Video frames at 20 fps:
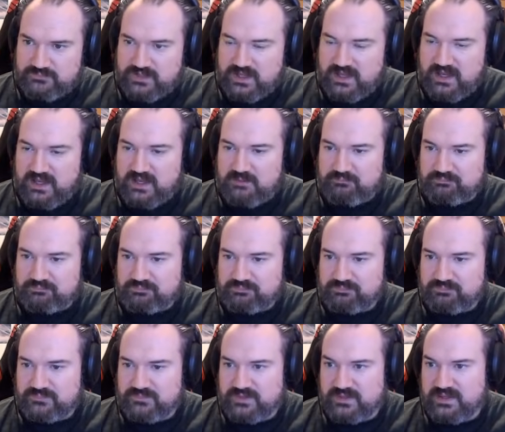
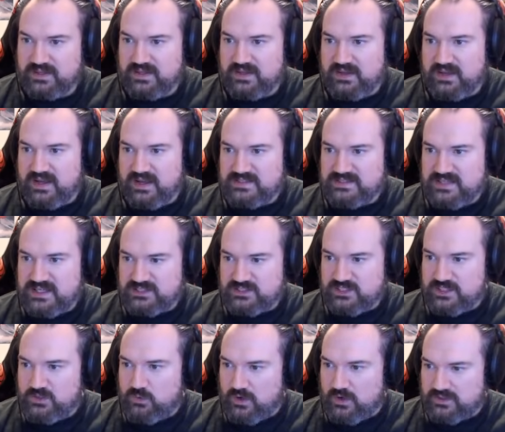It's
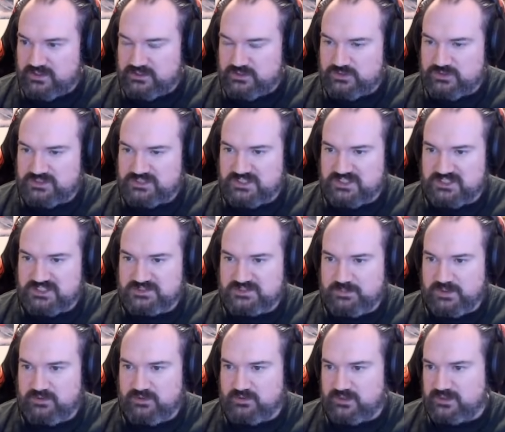actually quite an interesting
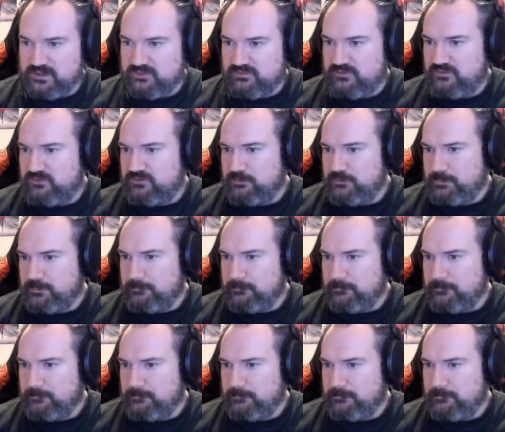experience,